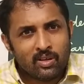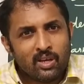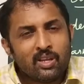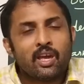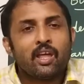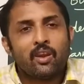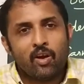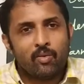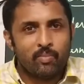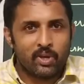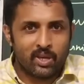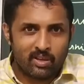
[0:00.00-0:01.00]
It
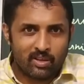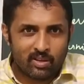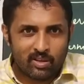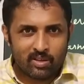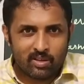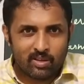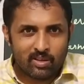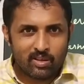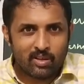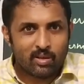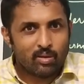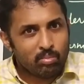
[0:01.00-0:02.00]
cannot be,
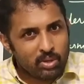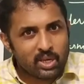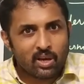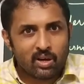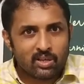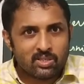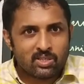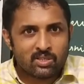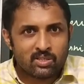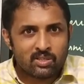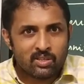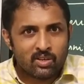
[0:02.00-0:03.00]

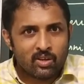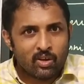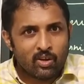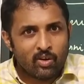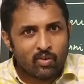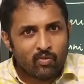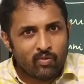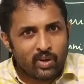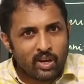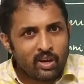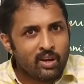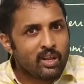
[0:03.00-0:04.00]
because
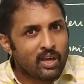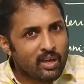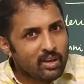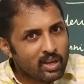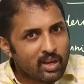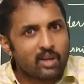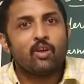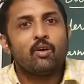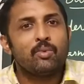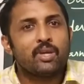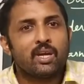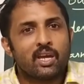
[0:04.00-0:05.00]
when an
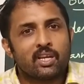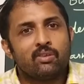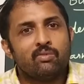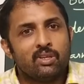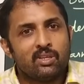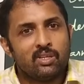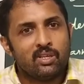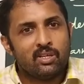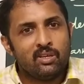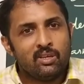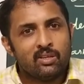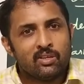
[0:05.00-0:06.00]
economic
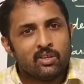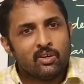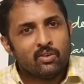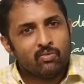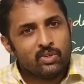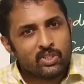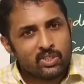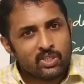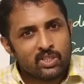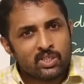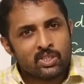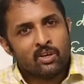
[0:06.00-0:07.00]
activity which
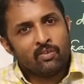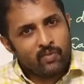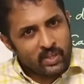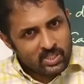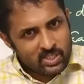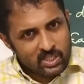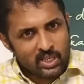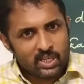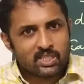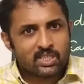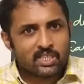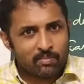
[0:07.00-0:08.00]
is fetching
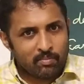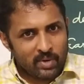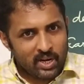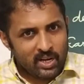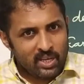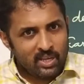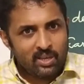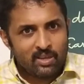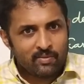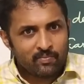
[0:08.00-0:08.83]
us some money